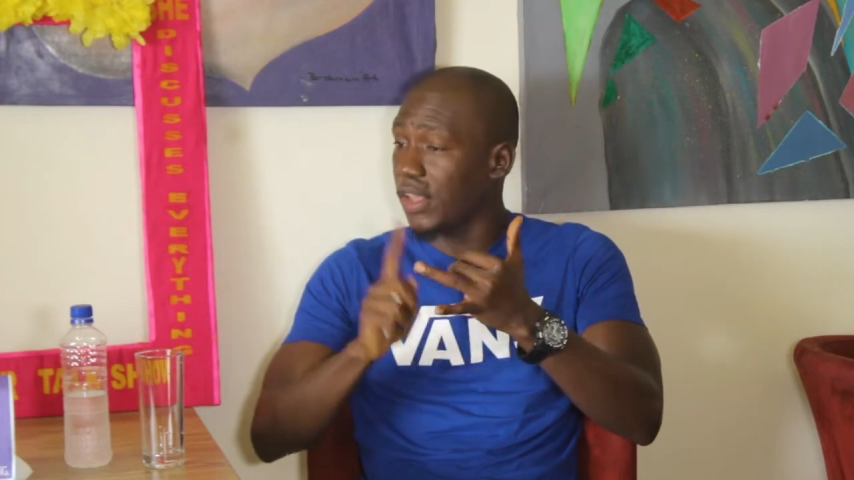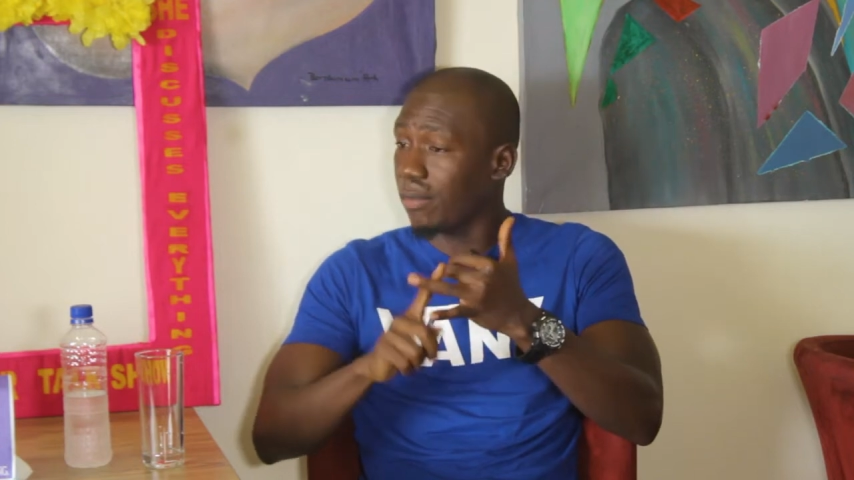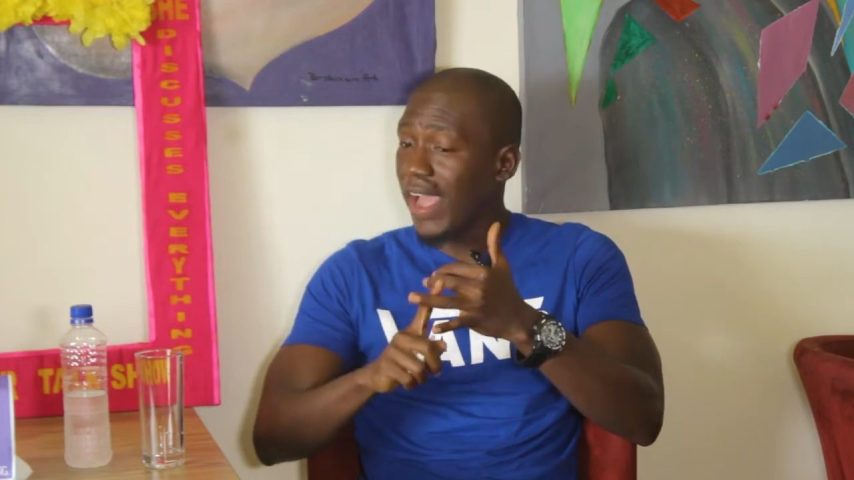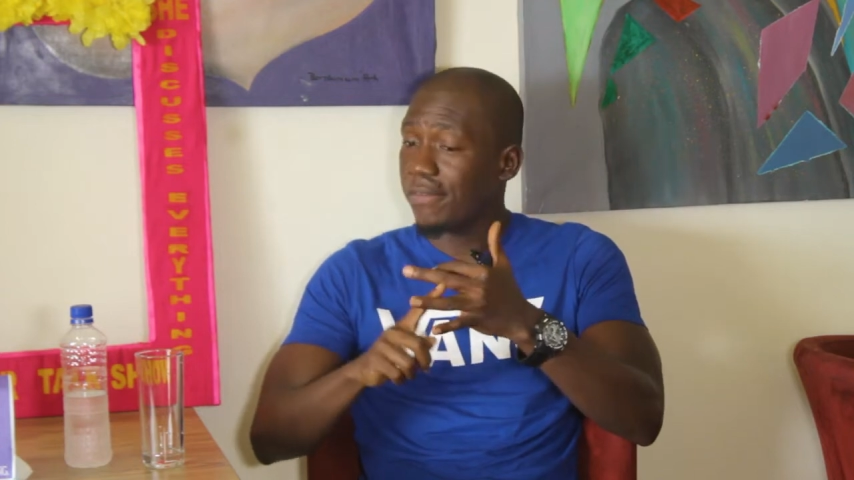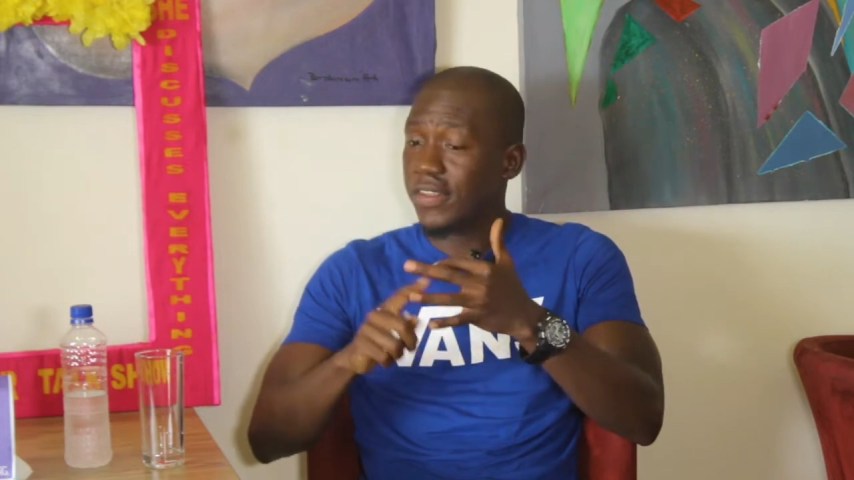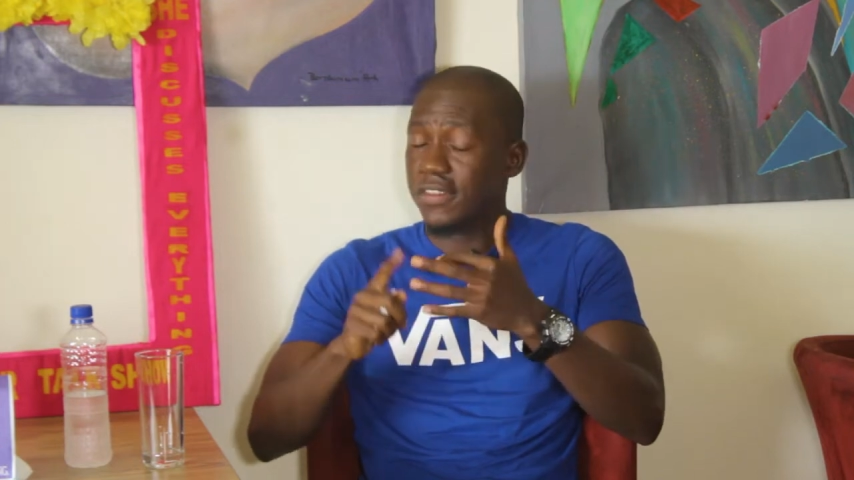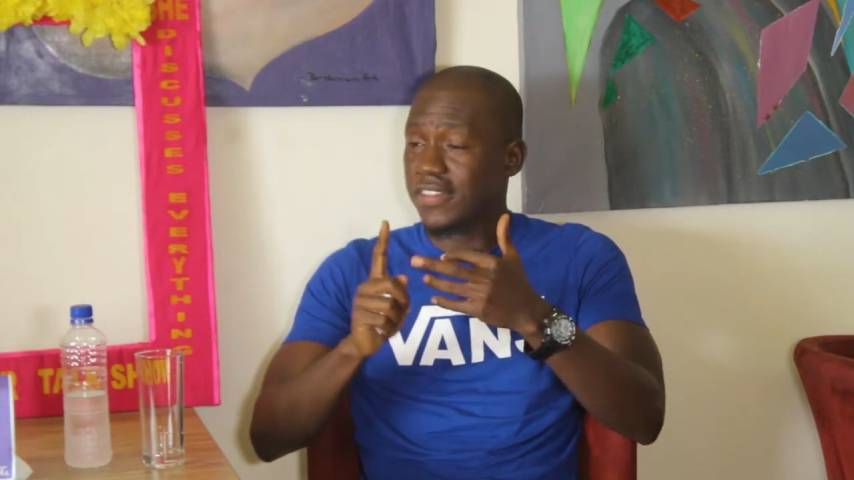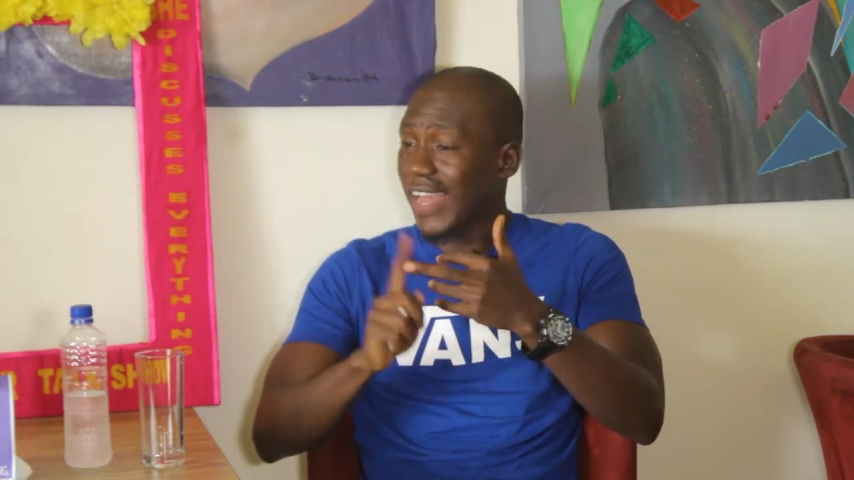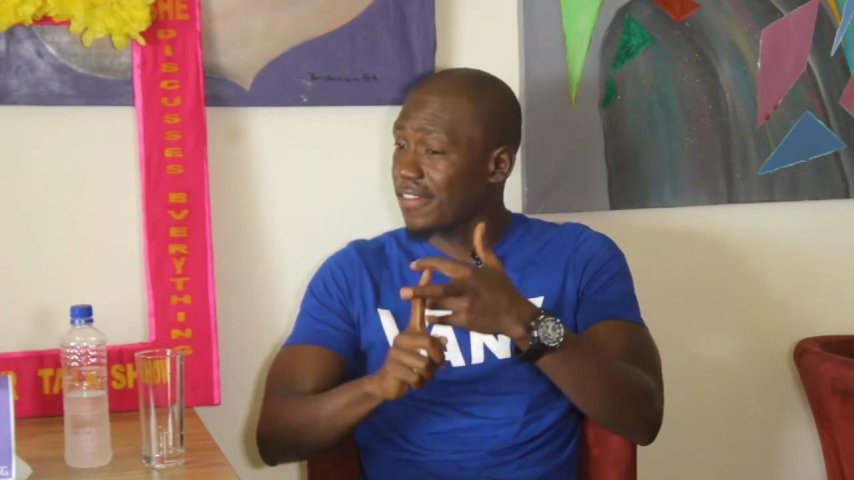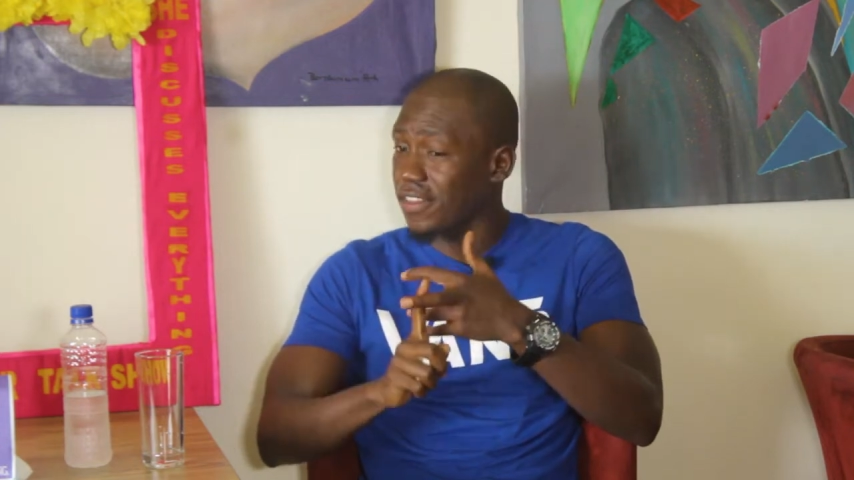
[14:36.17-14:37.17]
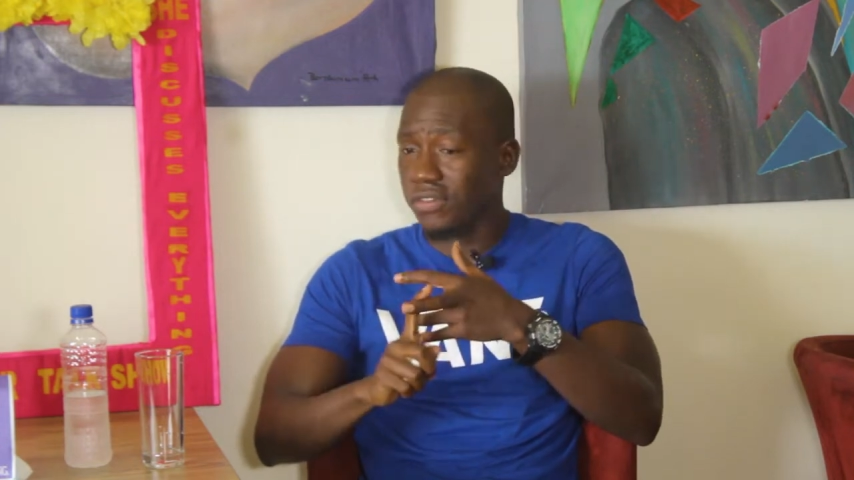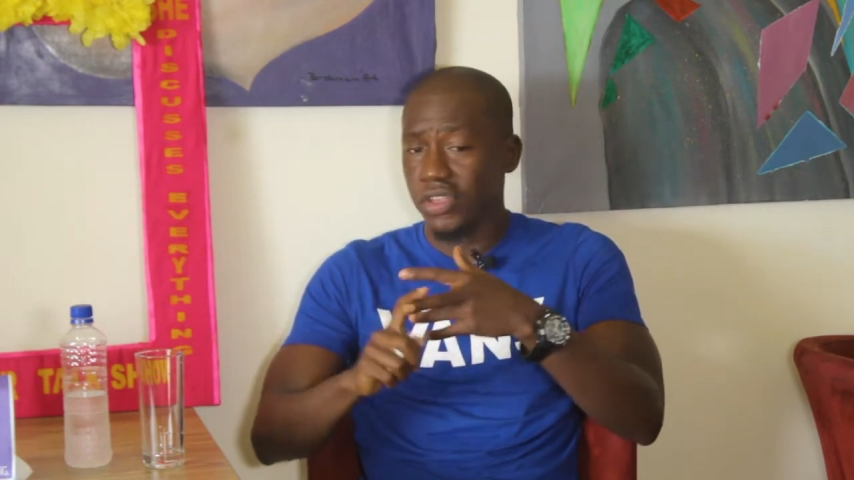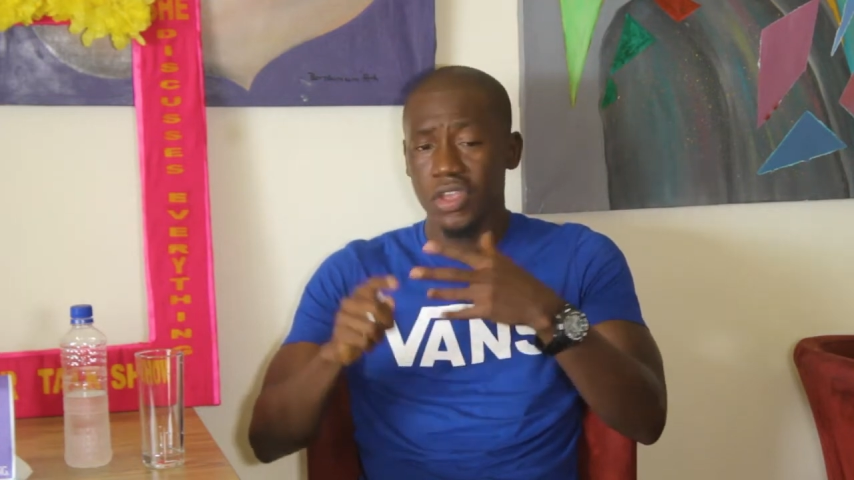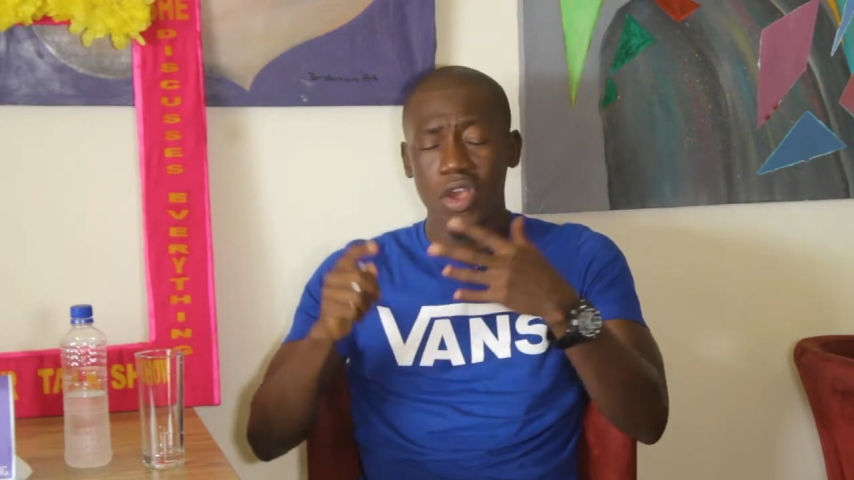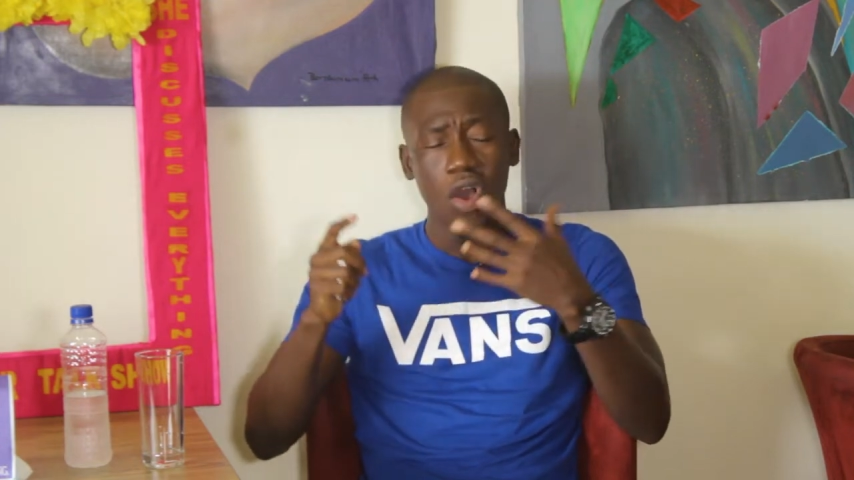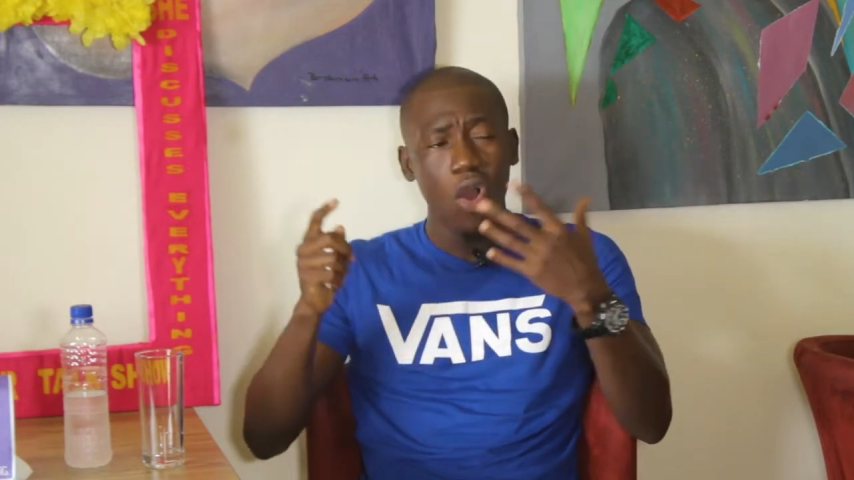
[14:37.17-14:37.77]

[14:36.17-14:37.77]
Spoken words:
AYB, Star TV,